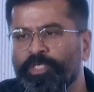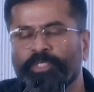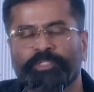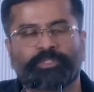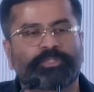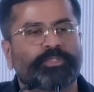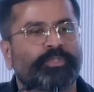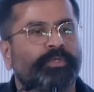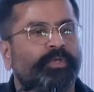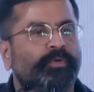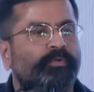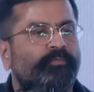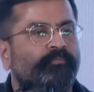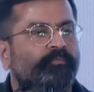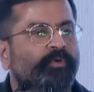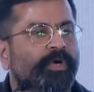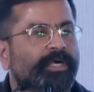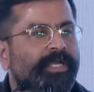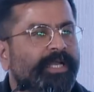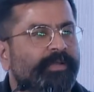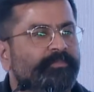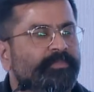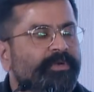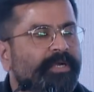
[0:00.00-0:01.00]
So
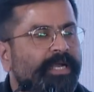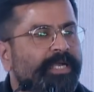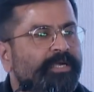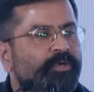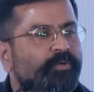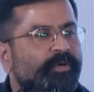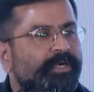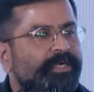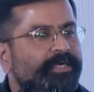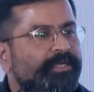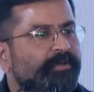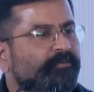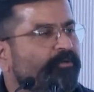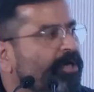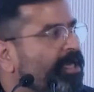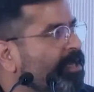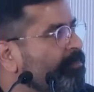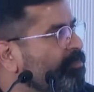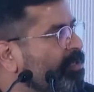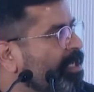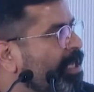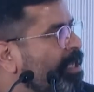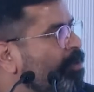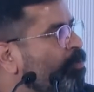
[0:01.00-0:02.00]
what I'm trying
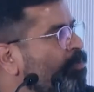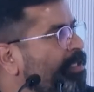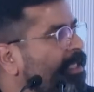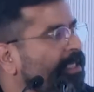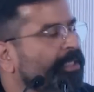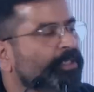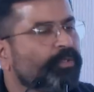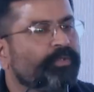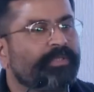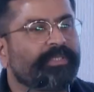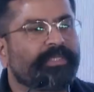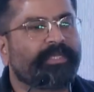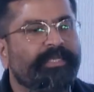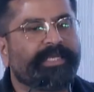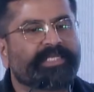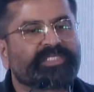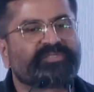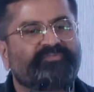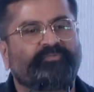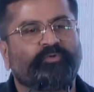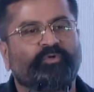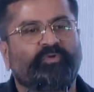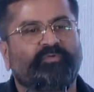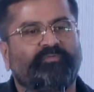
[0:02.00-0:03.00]
to tell you in the
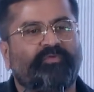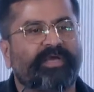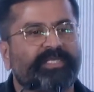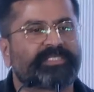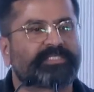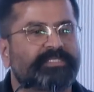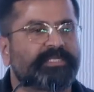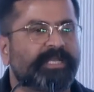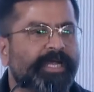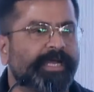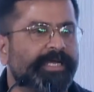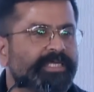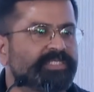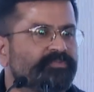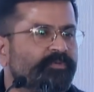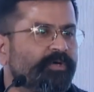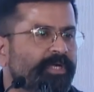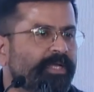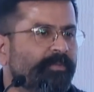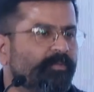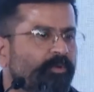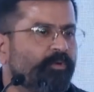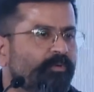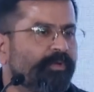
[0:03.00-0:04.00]
next 4 or 5 slides,
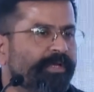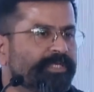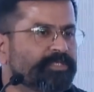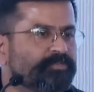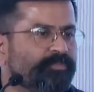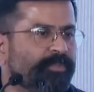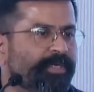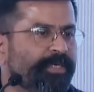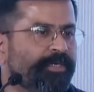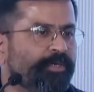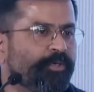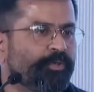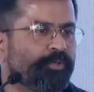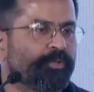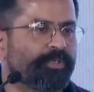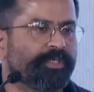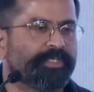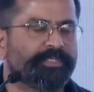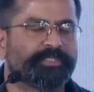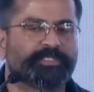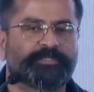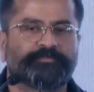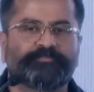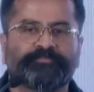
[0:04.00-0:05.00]
what I'm going to explain to you
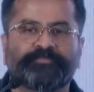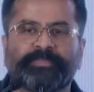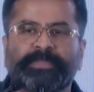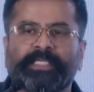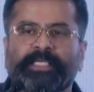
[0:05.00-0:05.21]
is